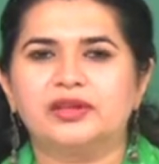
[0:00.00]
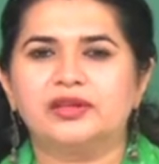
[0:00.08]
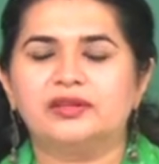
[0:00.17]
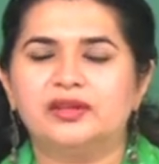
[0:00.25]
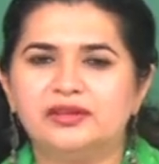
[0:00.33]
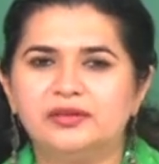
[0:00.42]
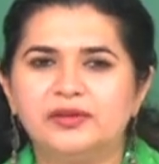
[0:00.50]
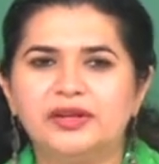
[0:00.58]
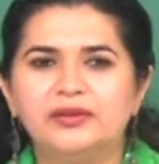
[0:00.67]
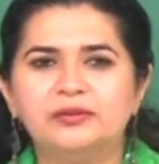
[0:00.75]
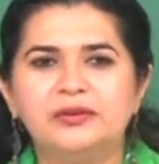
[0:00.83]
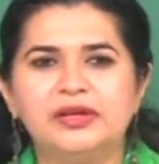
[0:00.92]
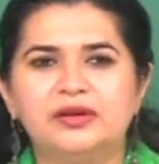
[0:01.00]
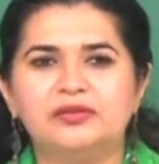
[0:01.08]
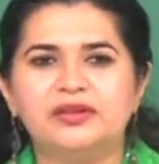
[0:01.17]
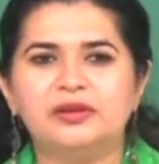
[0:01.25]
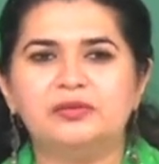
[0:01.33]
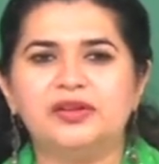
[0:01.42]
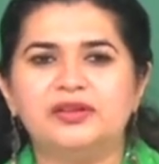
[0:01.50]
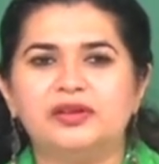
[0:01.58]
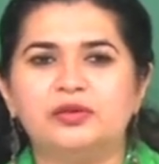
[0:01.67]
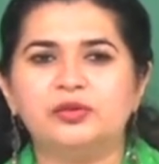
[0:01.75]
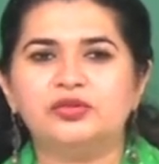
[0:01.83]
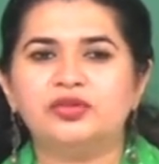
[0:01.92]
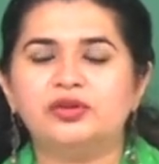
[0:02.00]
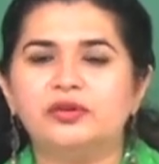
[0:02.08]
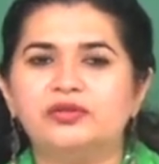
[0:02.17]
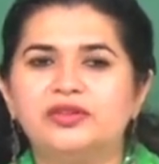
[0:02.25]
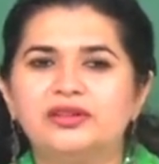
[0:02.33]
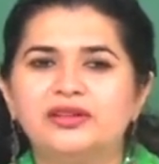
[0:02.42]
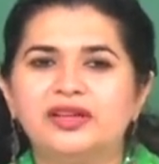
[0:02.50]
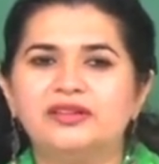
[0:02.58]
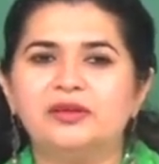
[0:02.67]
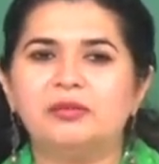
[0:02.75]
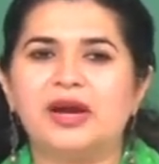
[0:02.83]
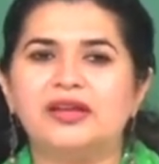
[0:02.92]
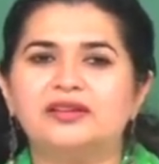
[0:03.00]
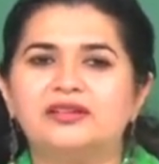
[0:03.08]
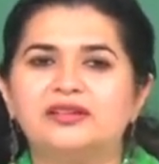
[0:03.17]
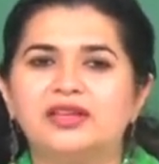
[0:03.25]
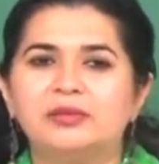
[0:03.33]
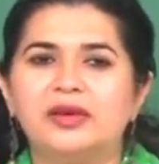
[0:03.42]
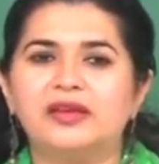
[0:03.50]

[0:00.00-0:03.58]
this is one film where the notion of city as a mindscape